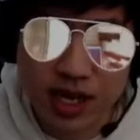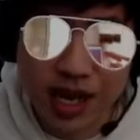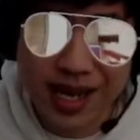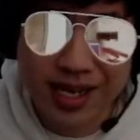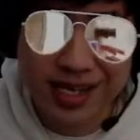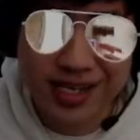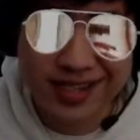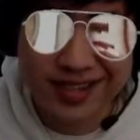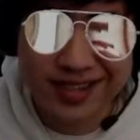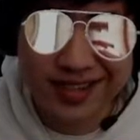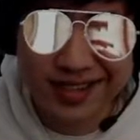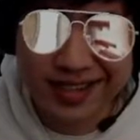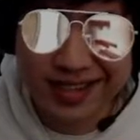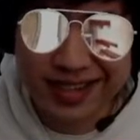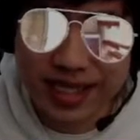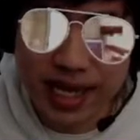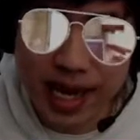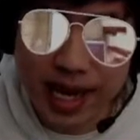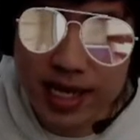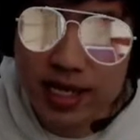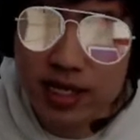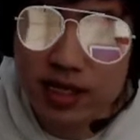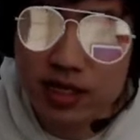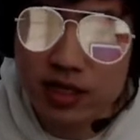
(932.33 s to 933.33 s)
Tychus's
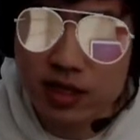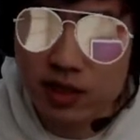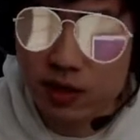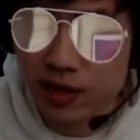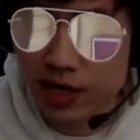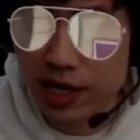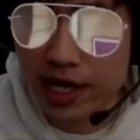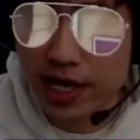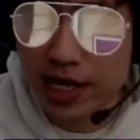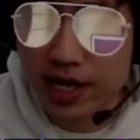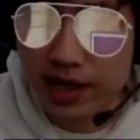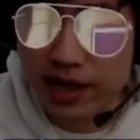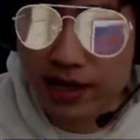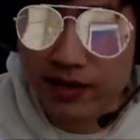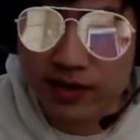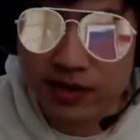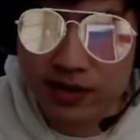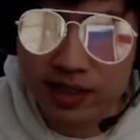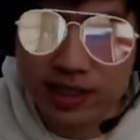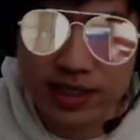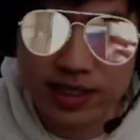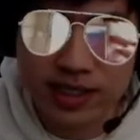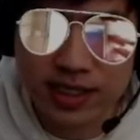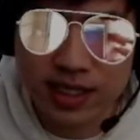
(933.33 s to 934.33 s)
Titan grenade at
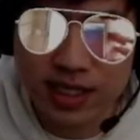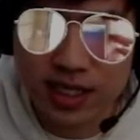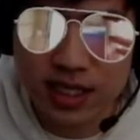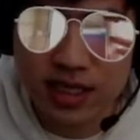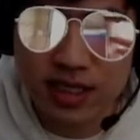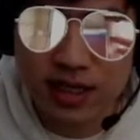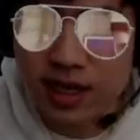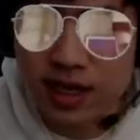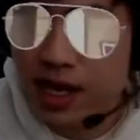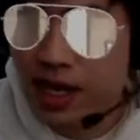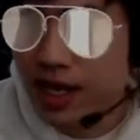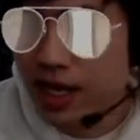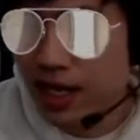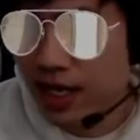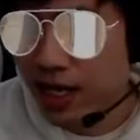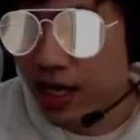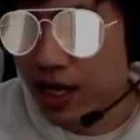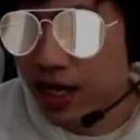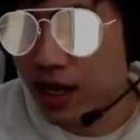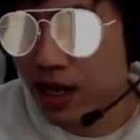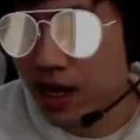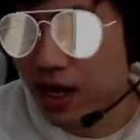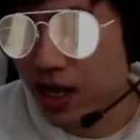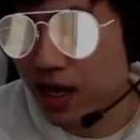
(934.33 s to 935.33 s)
level 16.
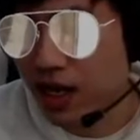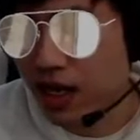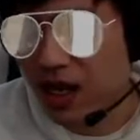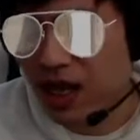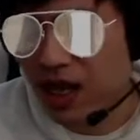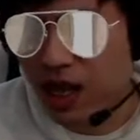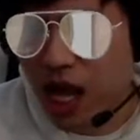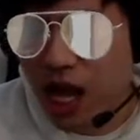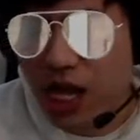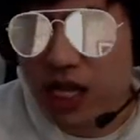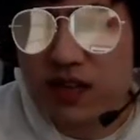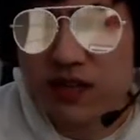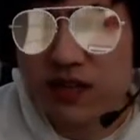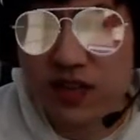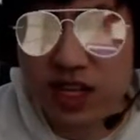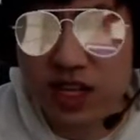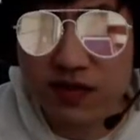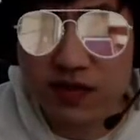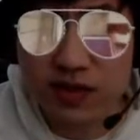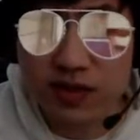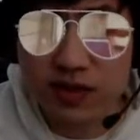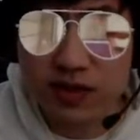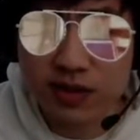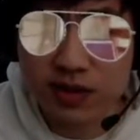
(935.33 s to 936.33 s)
A lot of
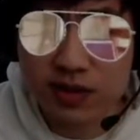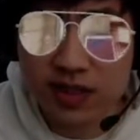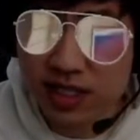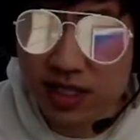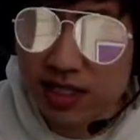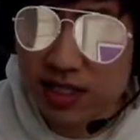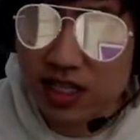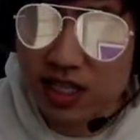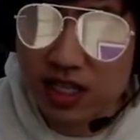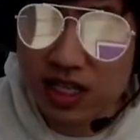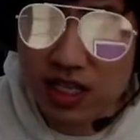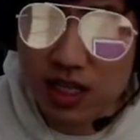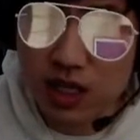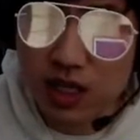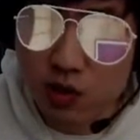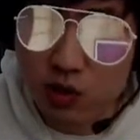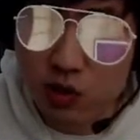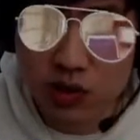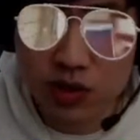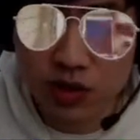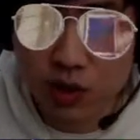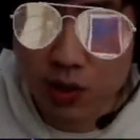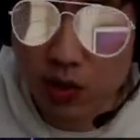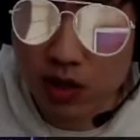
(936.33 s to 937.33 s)
level 16
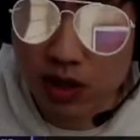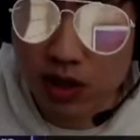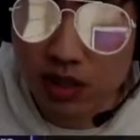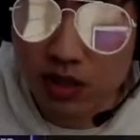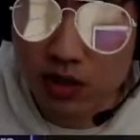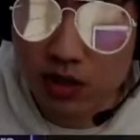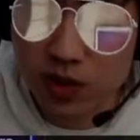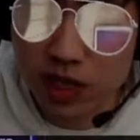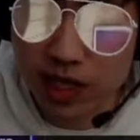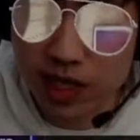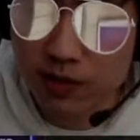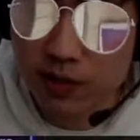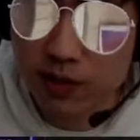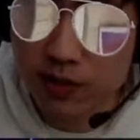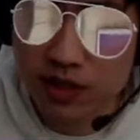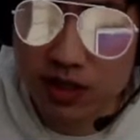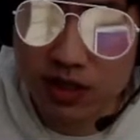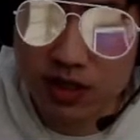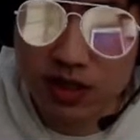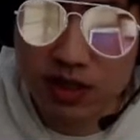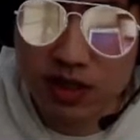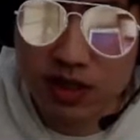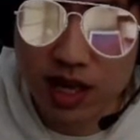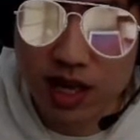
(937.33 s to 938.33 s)
nukes only do 8%.
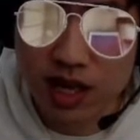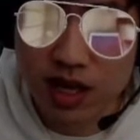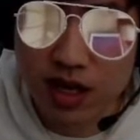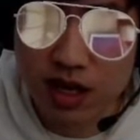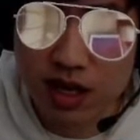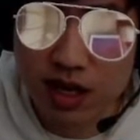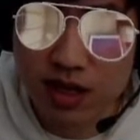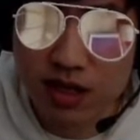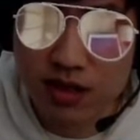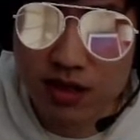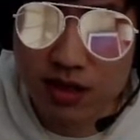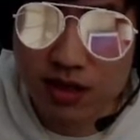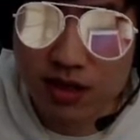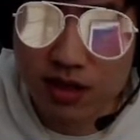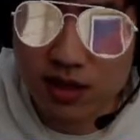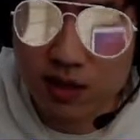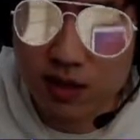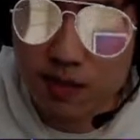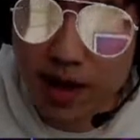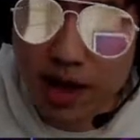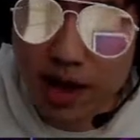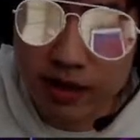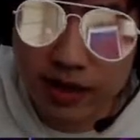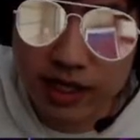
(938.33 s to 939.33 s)

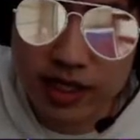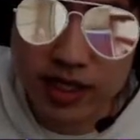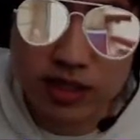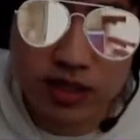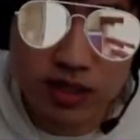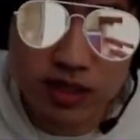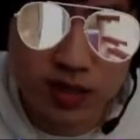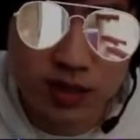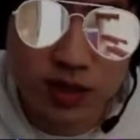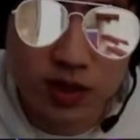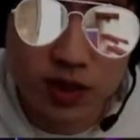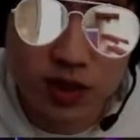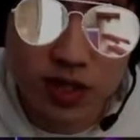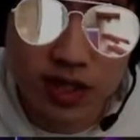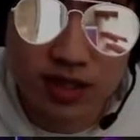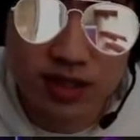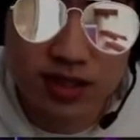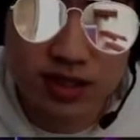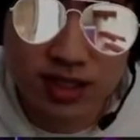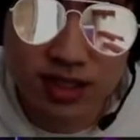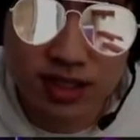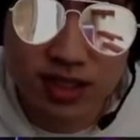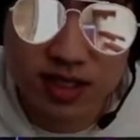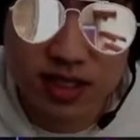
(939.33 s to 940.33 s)
Malthael W at
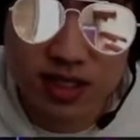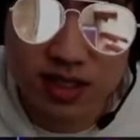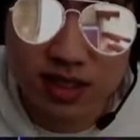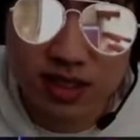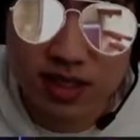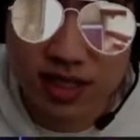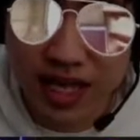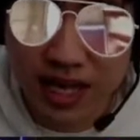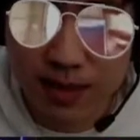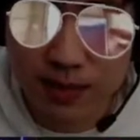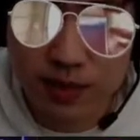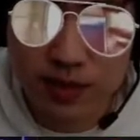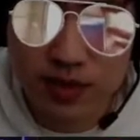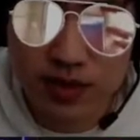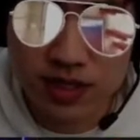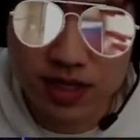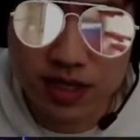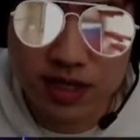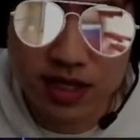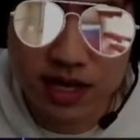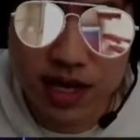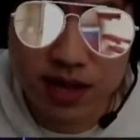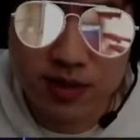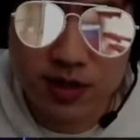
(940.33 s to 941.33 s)
16 does
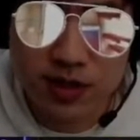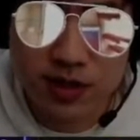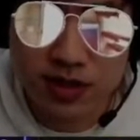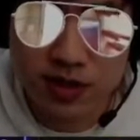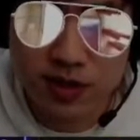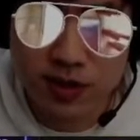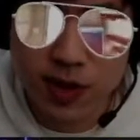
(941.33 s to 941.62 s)
8% damage.